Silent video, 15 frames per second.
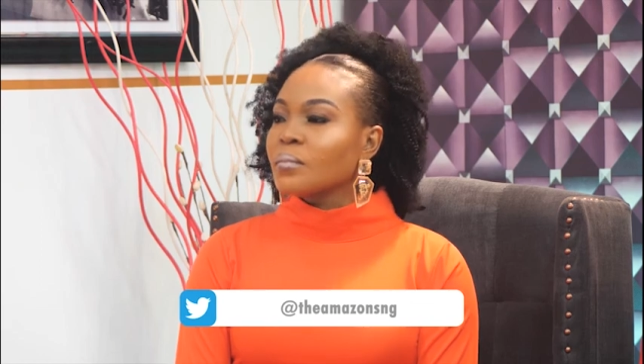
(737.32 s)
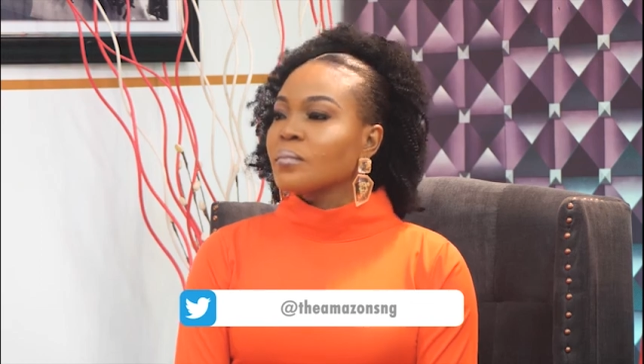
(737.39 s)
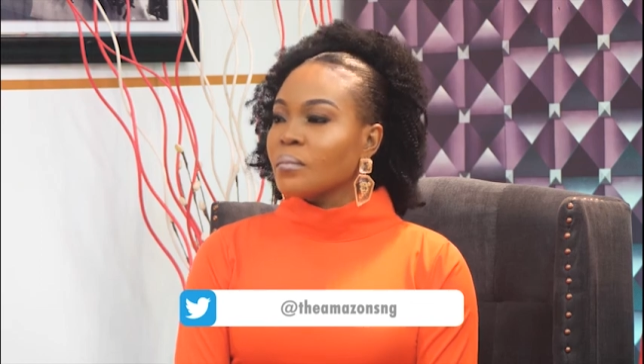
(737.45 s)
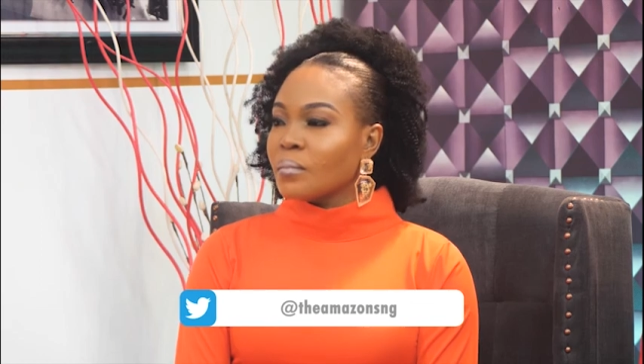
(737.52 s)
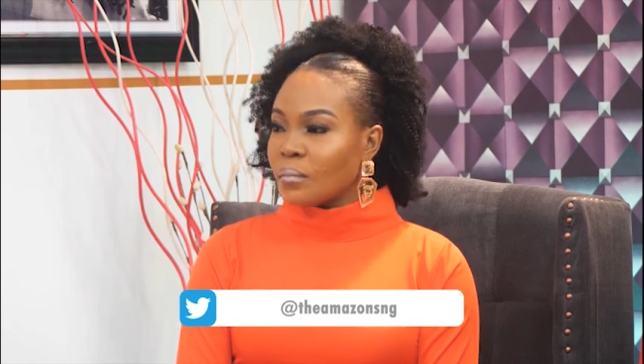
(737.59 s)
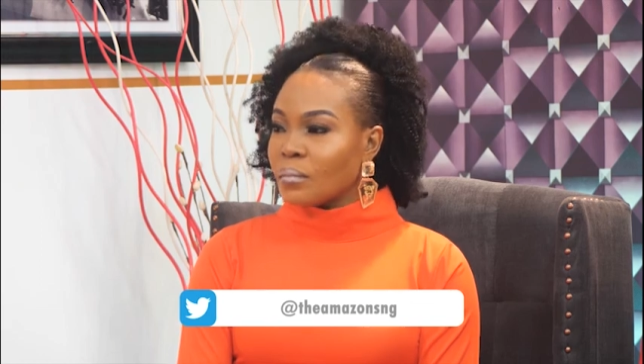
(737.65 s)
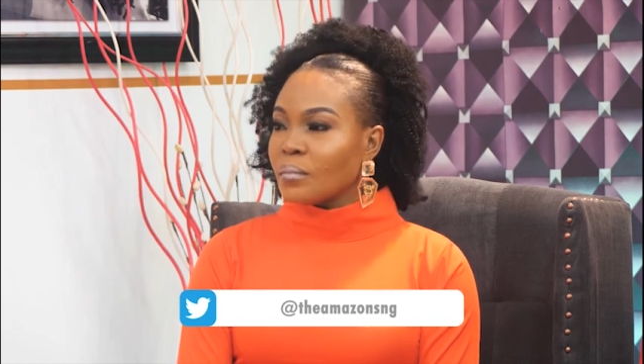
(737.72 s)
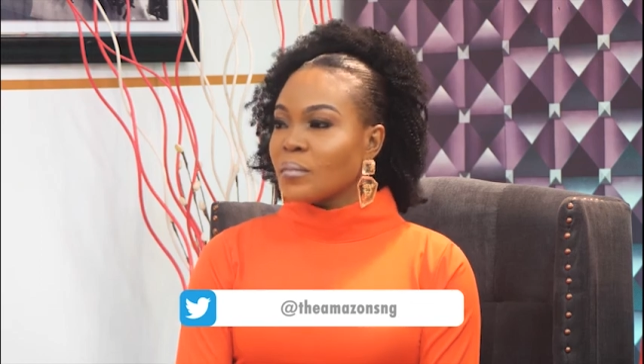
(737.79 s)

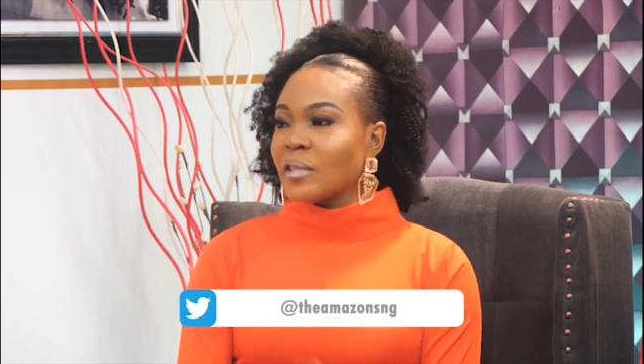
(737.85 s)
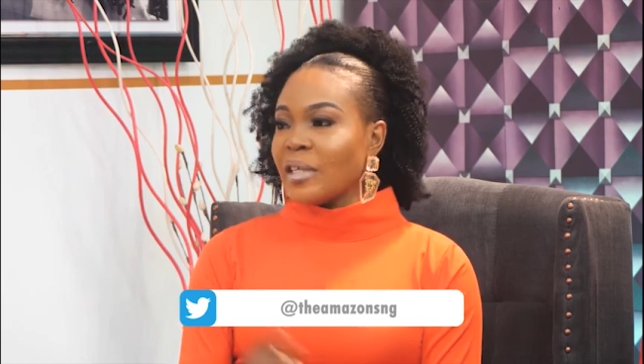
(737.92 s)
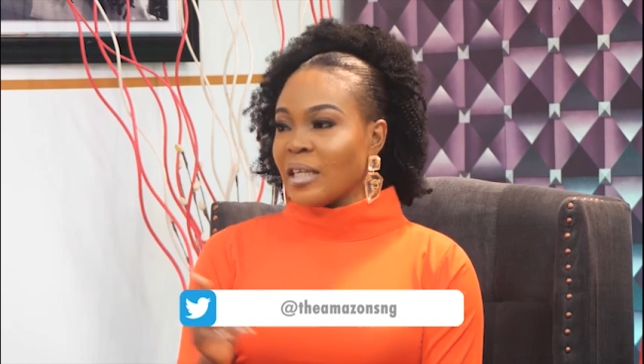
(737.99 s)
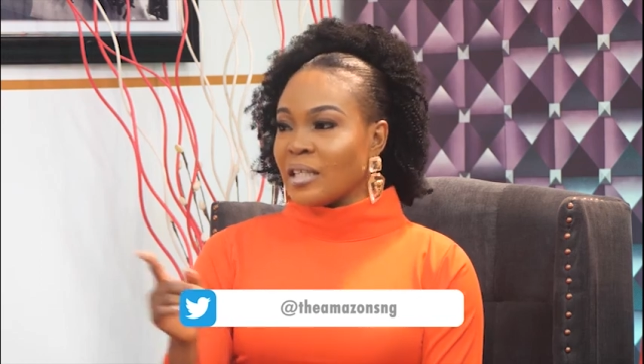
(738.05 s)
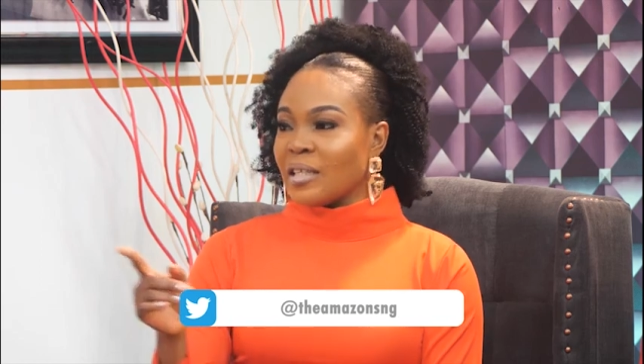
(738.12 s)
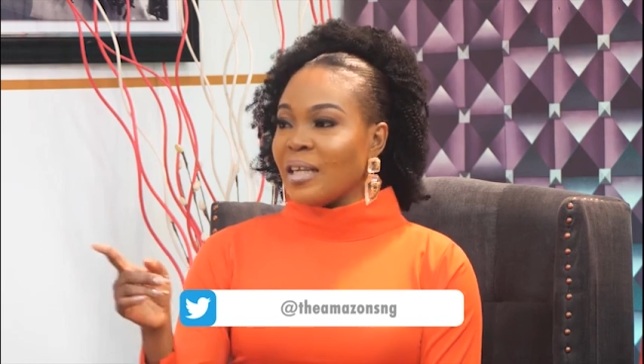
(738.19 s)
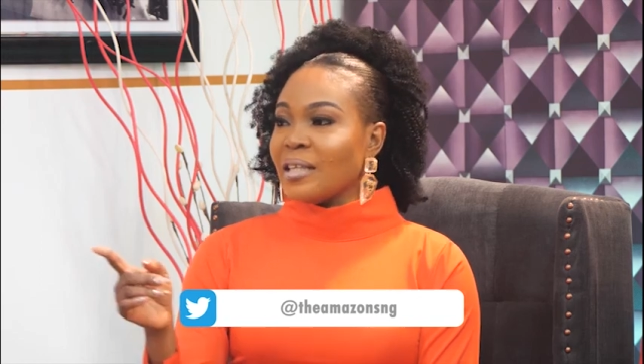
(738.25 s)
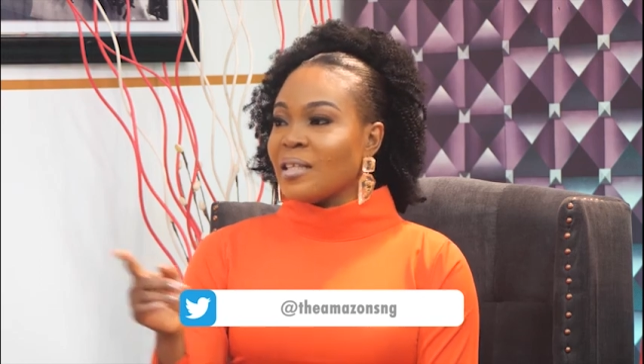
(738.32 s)
I
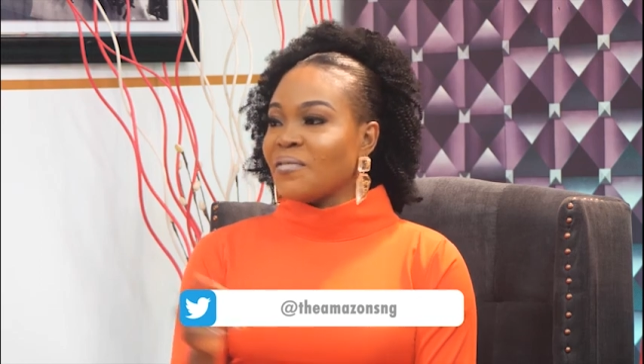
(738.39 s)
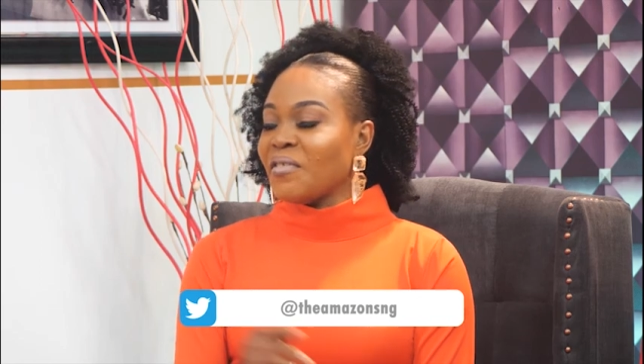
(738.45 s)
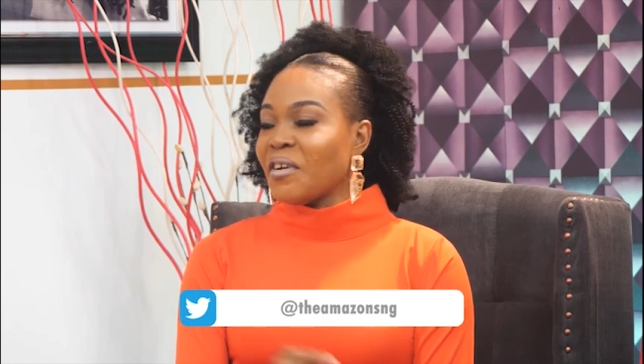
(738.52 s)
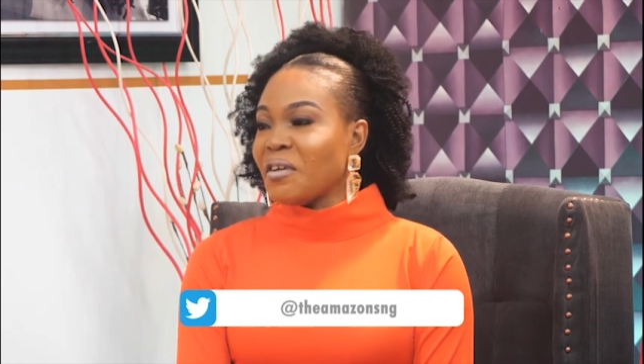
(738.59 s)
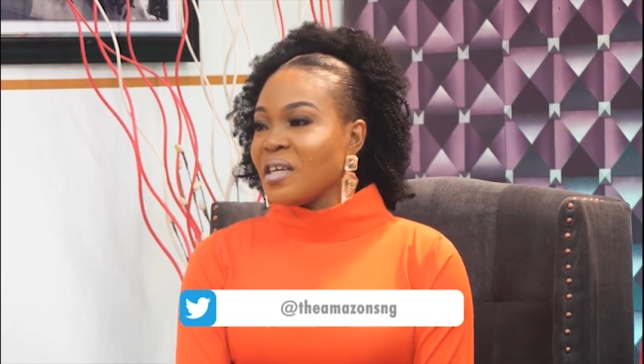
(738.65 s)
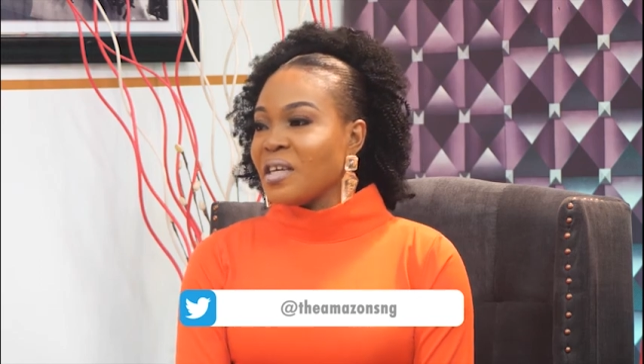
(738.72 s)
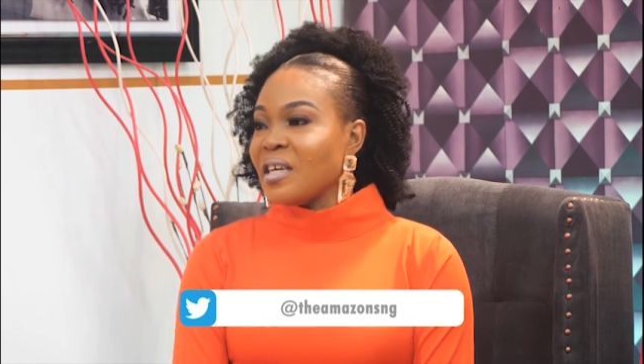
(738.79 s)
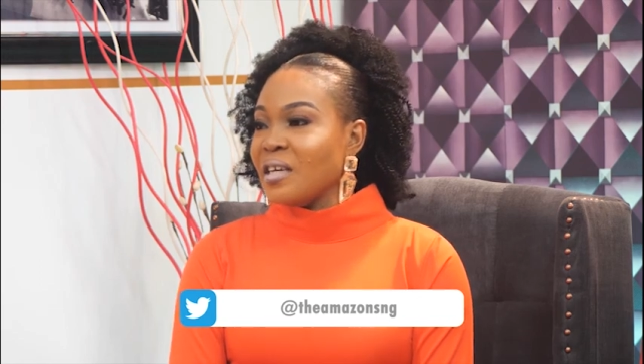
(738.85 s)

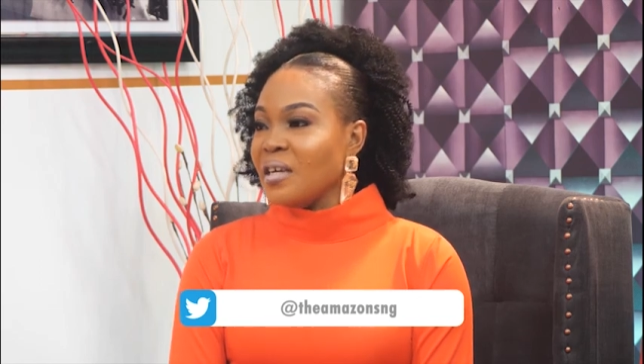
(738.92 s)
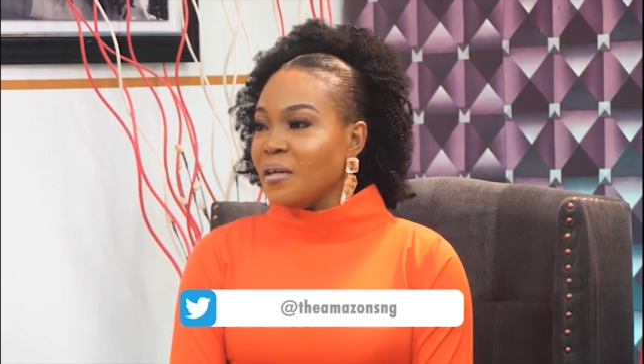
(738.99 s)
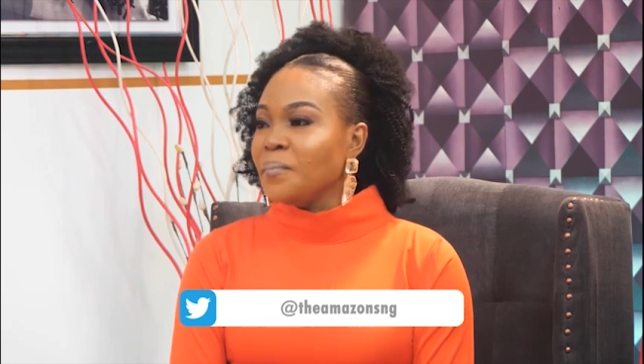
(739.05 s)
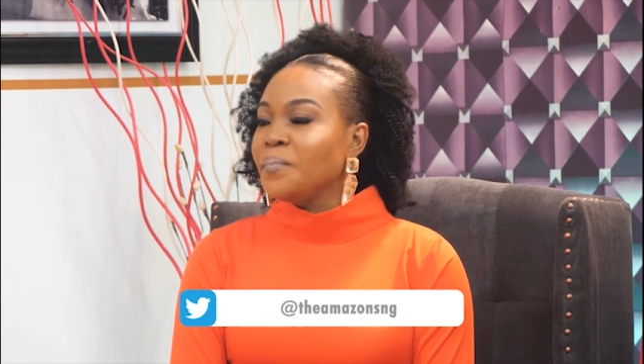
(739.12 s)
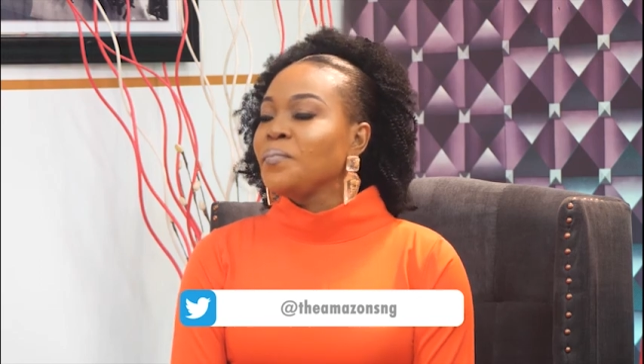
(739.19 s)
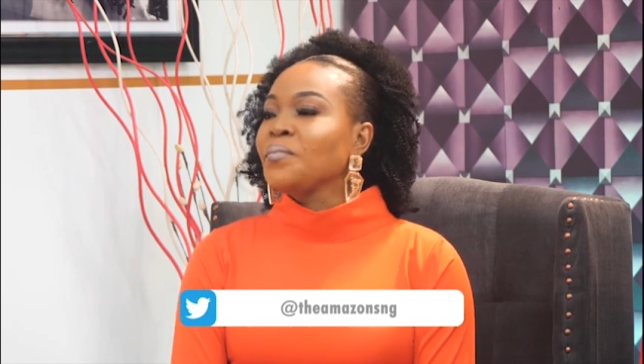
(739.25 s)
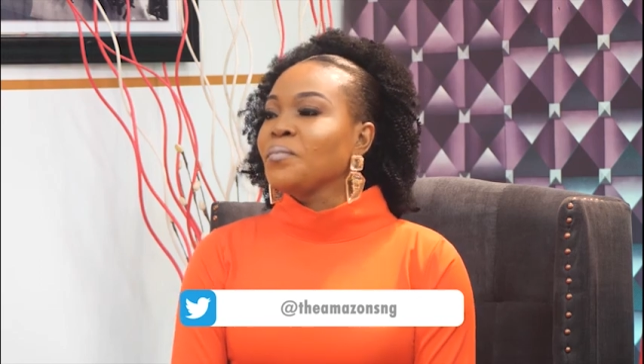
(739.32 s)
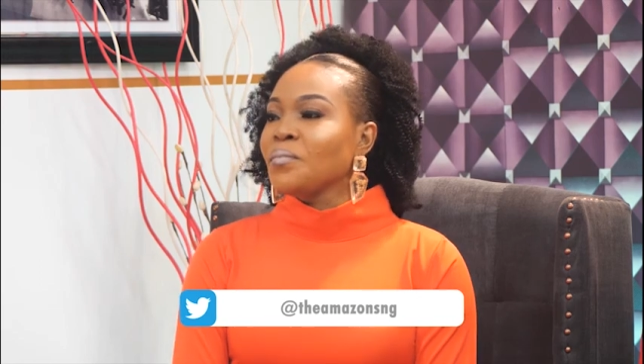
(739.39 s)
think they don't
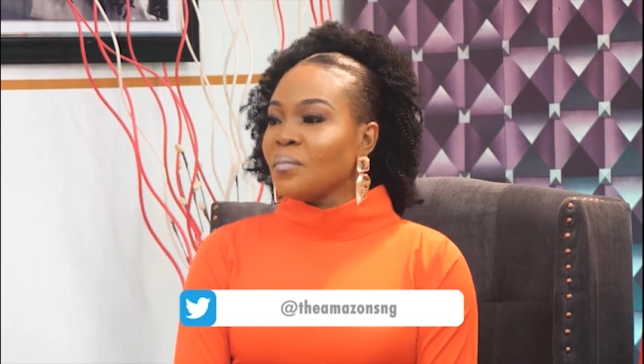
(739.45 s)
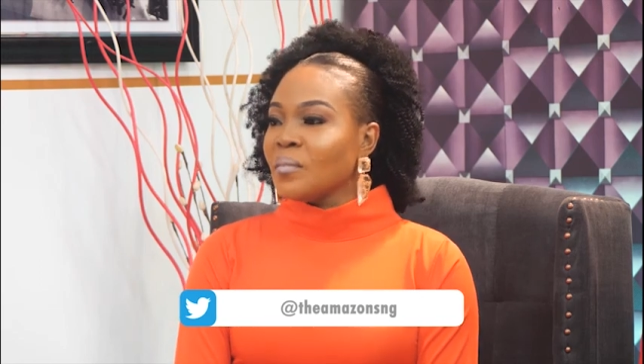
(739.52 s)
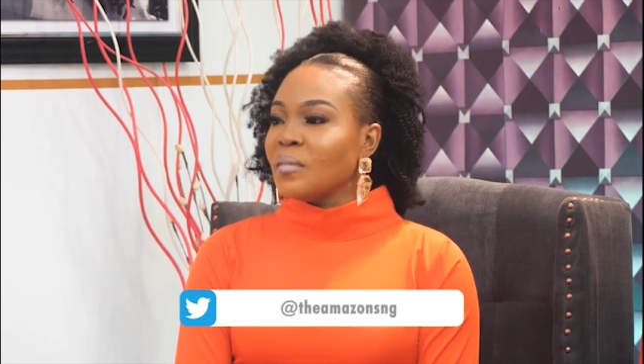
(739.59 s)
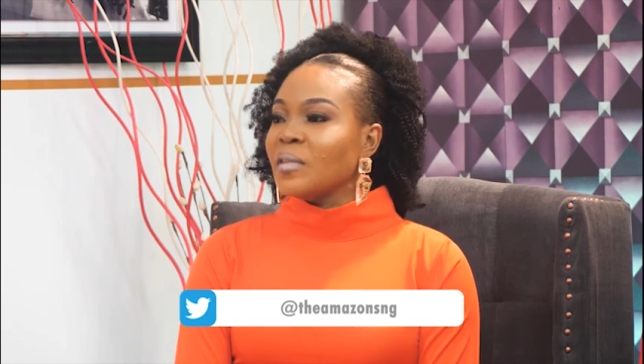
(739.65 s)
know better.